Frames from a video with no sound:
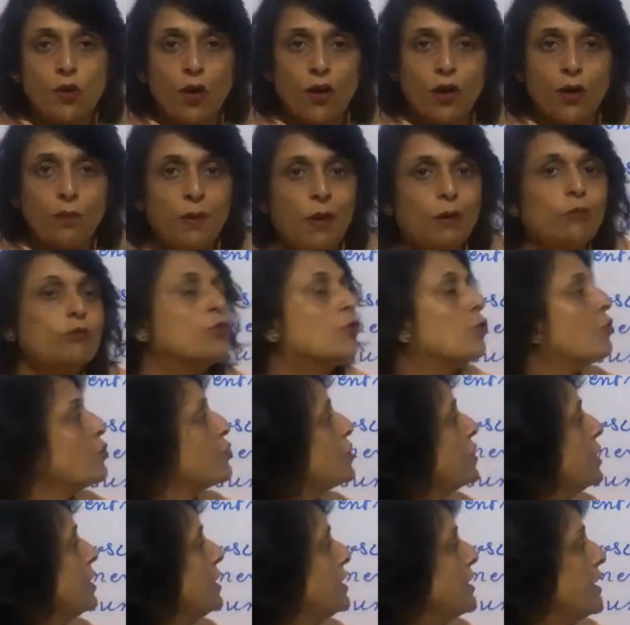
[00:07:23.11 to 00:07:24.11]
talk about
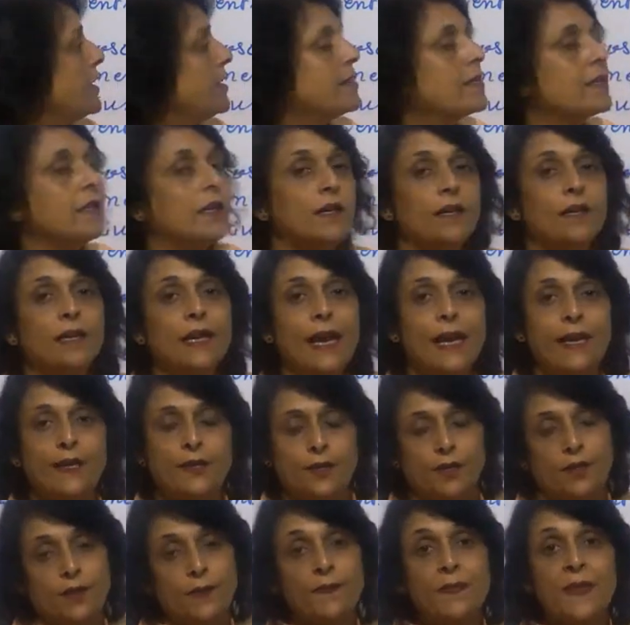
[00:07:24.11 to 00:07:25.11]
those details a little
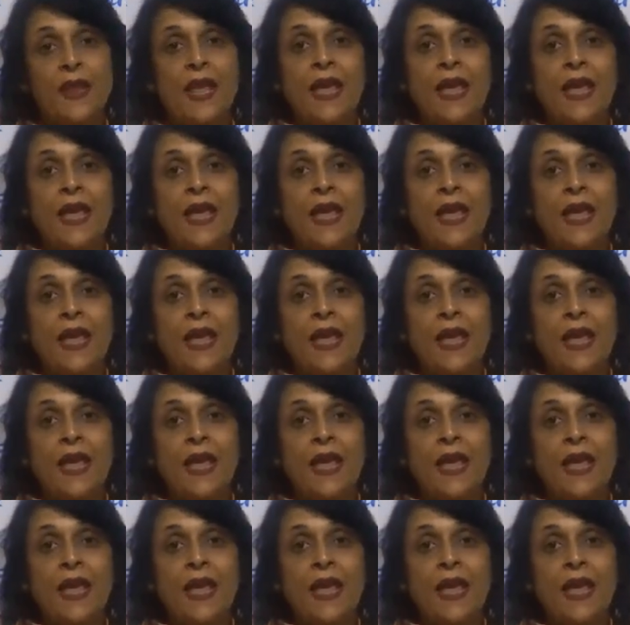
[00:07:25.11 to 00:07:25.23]
later.